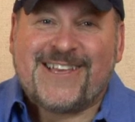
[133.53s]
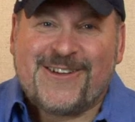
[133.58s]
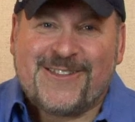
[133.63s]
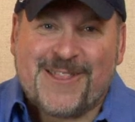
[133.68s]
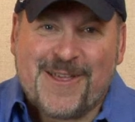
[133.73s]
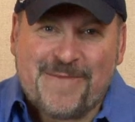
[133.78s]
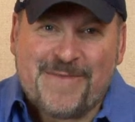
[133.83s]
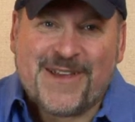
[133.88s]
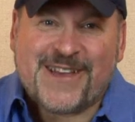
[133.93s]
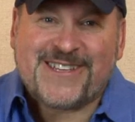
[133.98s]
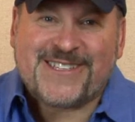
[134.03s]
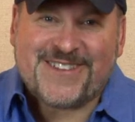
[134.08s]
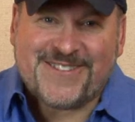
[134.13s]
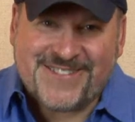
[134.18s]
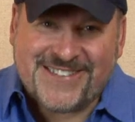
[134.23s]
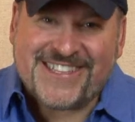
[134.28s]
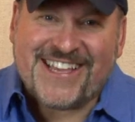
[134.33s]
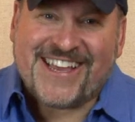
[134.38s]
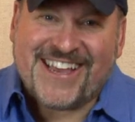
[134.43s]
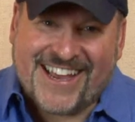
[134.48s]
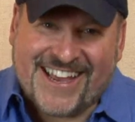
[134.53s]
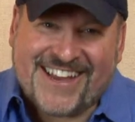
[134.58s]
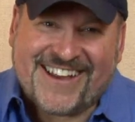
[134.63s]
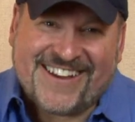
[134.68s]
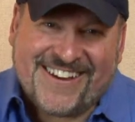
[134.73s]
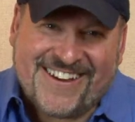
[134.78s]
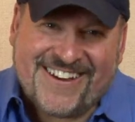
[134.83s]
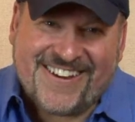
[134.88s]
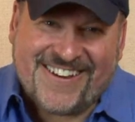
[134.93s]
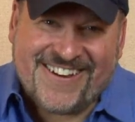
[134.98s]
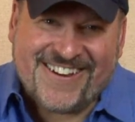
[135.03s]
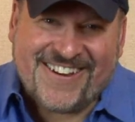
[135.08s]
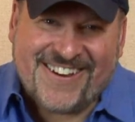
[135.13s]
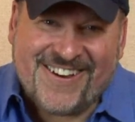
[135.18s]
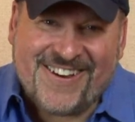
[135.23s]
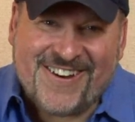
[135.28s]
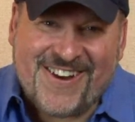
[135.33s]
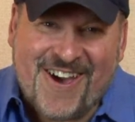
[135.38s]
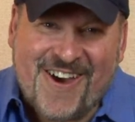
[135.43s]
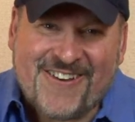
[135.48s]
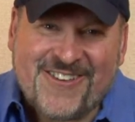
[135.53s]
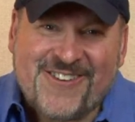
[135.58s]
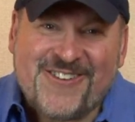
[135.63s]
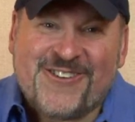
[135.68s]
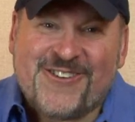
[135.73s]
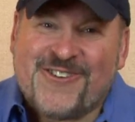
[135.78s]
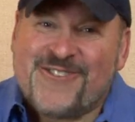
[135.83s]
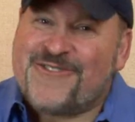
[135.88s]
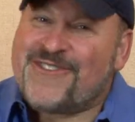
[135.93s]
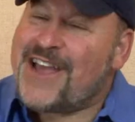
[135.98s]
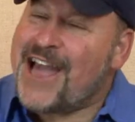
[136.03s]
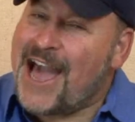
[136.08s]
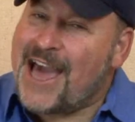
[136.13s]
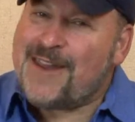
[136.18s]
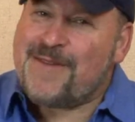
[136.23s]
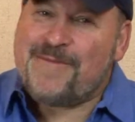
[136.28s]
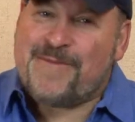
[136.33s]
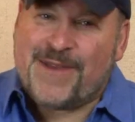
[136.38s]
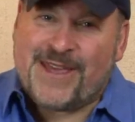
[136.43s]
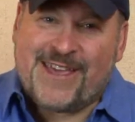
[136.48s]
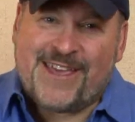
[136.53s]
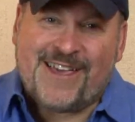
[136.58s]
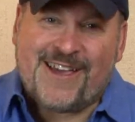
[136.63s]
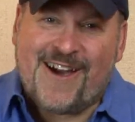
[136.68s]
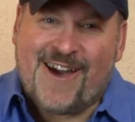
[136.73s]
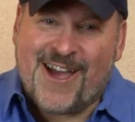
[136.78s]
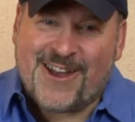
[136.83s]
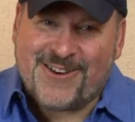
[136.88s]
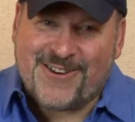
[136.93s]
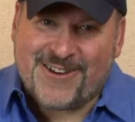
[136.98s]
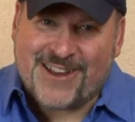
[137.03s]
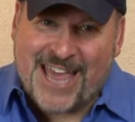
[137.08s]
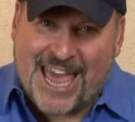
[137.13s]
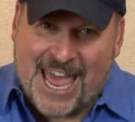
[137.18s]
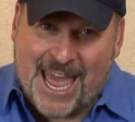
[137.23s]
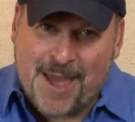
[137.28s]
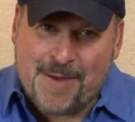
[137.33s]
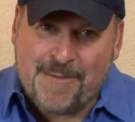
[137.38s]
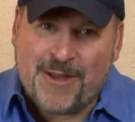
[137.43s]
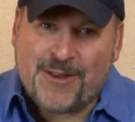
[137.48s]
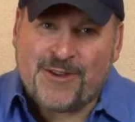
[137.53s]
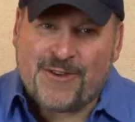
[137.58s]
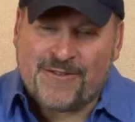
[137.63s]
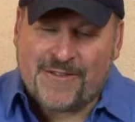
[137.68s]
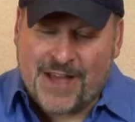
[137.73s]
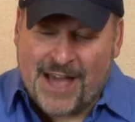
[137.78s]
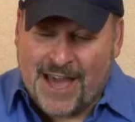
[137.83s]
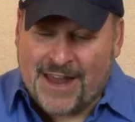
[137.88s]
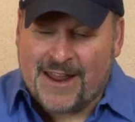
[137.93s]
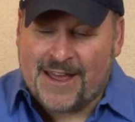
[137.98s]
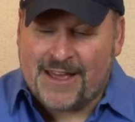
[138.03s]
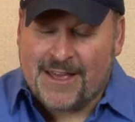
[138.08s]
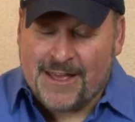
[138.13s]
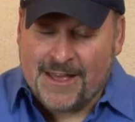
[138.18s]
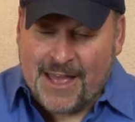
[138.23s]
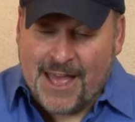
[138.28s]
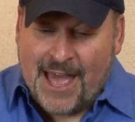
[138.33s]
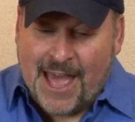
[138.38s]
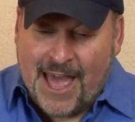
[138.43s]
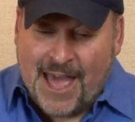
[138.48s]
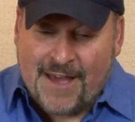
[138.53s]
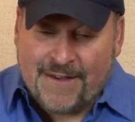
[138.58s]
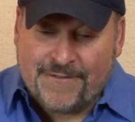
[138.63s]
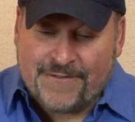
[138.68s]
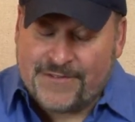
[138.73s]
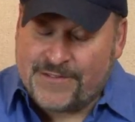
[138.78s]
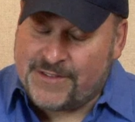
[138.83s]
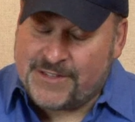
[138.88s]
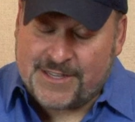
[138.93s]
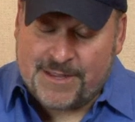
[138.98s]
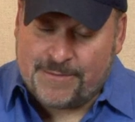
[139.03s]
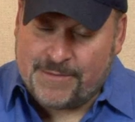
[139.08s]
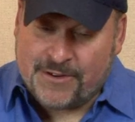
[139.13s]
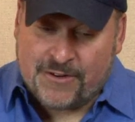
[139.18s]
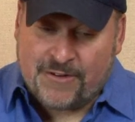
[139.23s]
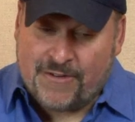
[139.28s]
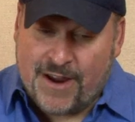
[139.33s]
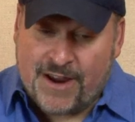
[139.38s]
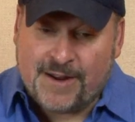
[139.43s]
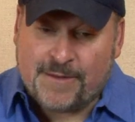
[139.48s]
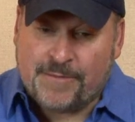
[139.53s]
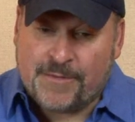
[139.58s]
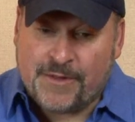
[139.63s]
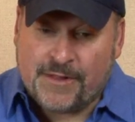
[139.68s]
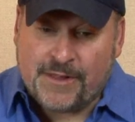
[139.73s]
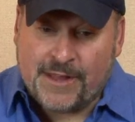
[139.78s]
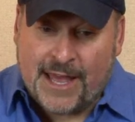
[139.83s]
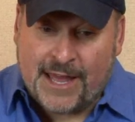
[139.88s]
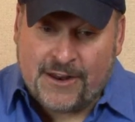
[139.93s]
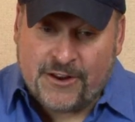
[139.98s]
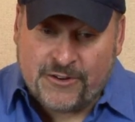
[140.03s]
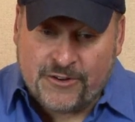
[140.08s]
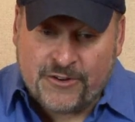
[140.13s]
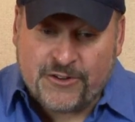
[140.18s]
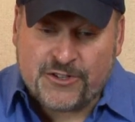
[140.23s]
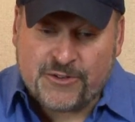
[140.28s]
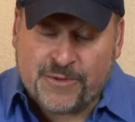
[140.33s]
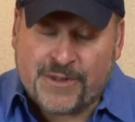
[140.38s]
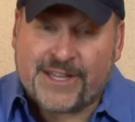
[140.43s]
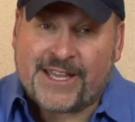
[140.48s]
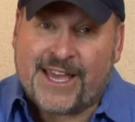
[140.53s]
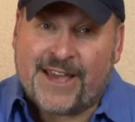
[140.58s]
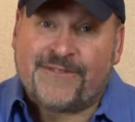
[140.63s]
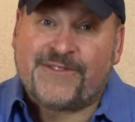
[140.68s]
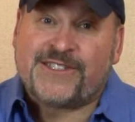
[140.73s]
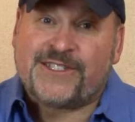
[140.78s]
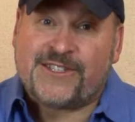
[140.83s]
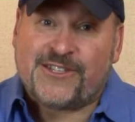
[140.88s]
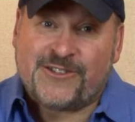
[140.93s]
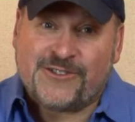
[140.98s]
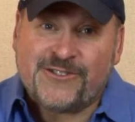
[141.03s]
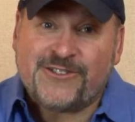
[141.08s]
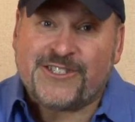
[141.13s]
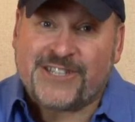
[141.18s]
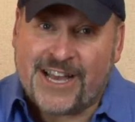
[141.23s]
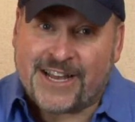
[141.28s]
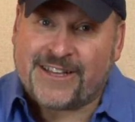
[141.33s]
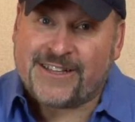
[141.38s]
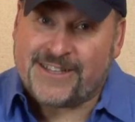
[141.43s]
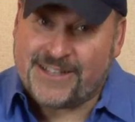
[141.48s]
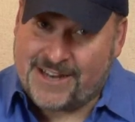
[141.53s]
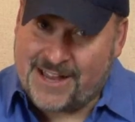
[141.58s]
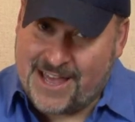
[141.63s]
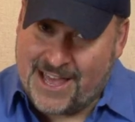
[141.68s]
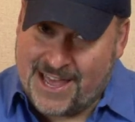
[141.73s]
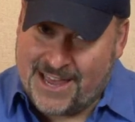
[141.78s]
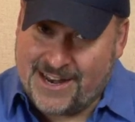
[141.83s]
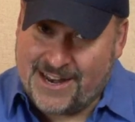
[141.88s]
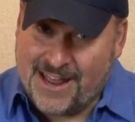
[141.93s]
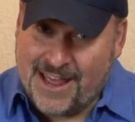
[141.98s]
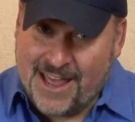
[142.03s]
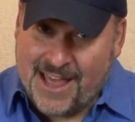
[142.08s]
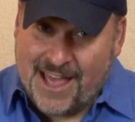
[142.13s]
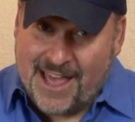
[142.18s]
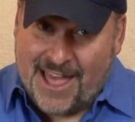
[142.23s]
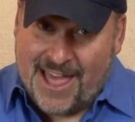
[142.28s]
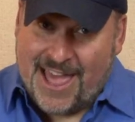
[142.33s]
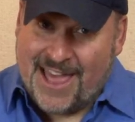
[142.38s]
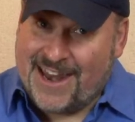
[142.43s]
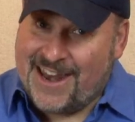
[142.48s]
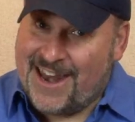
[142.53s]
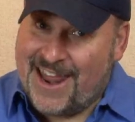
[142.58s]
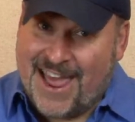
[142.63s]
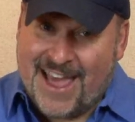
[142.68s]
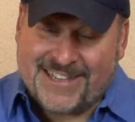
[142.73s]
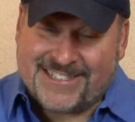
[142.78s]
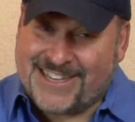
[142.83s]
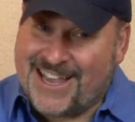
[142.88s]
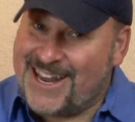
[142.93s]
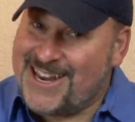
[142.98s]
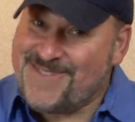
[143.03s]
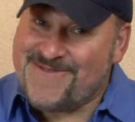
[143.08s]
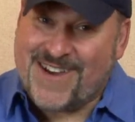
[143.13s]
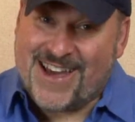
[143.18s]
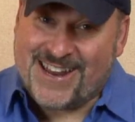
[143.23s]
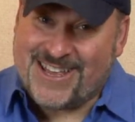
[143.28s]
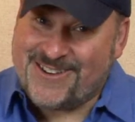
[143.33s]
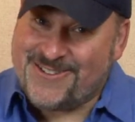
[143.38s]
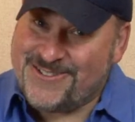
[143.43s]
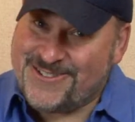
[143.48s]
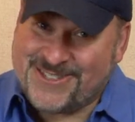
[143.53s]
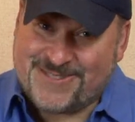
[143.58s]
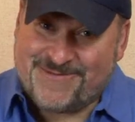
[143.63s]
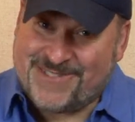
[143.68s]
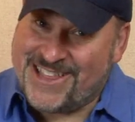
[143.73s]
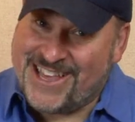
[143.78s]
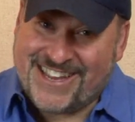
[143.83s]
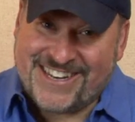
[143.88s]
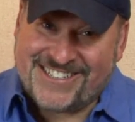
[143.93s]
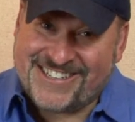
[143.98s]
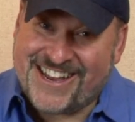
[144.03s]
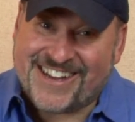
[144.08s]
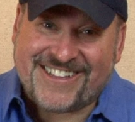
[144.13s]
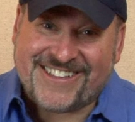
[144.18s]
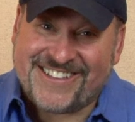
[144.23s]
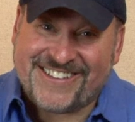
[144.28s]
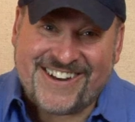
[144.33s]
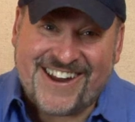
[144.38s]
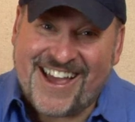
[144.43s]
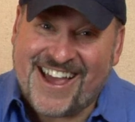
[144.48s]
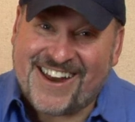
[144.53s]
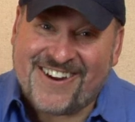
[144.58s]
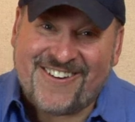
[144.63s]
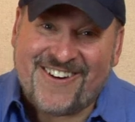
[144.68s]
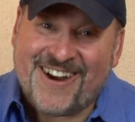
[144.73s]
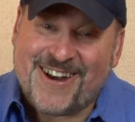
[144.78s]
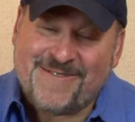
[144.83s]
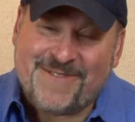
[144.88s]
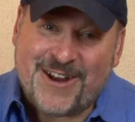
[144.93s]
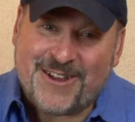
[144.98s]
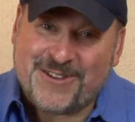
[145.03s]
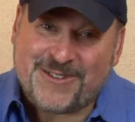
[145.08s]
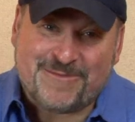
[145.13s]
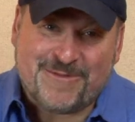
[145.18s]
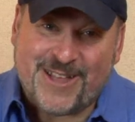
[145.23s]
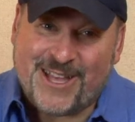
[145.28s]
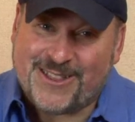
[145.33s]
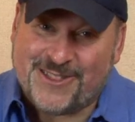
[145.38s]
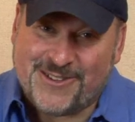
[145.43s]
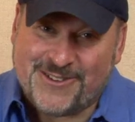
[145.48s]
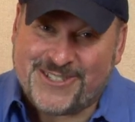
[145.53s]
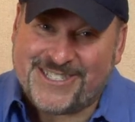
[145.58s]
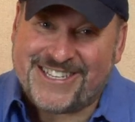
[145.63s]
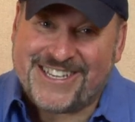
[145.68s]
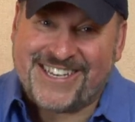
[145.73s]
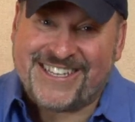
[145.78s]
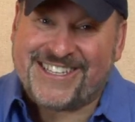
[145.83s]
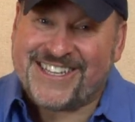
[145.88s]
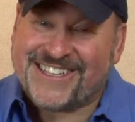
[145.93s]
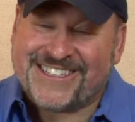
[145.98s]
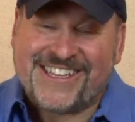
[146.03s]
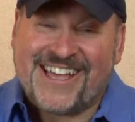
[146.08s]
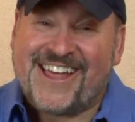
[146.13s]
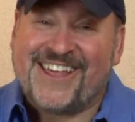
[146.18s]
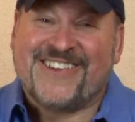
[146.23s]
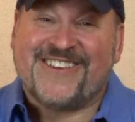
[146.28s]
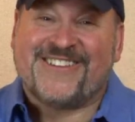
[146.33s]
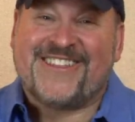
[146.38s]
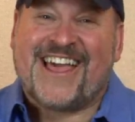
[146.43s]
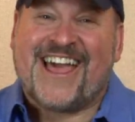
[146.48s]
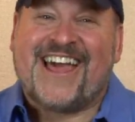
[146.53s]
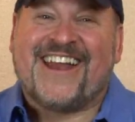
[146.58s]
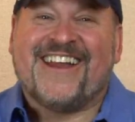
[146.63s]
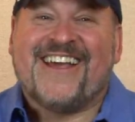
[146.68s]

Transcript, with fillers: Olympics of singing. You, you, you know, you, you've got to be on your game and you've got to have some incredible and unusual gifts to do Jekyll and Hyde. And ask anybody who has played Jekyll and Hyde or anybody who's played Lucy, and they'll tell you that.